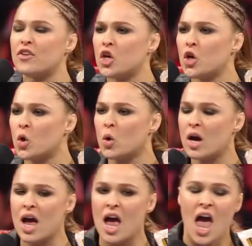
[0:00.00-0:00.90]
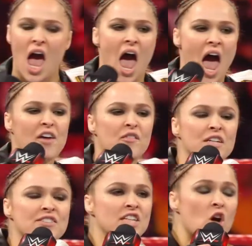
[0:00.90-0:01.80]
8th, Ronda released a video
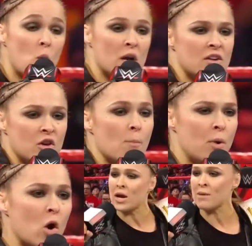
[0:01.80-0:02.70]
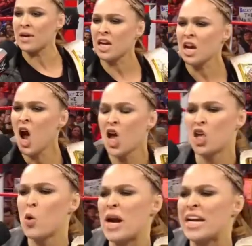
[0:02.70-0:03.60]
on her YouTube channel where she went off on an